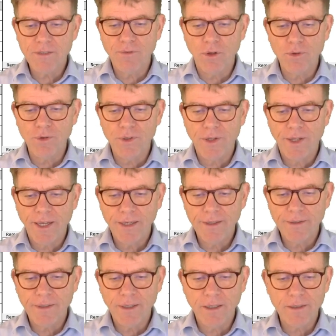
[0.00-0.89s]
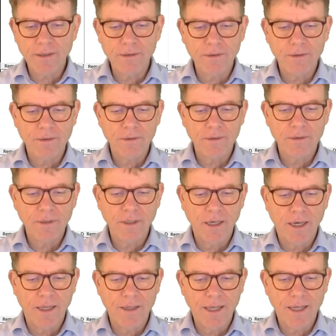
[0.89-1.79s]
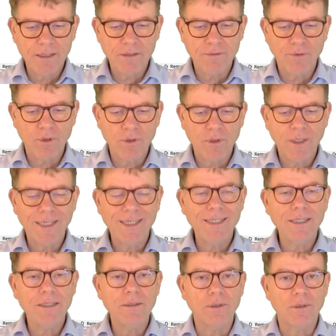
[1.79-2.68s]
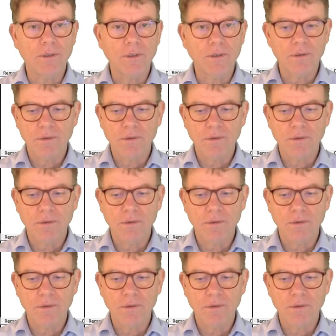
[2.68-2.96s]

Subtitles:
for the data, and that's for the header.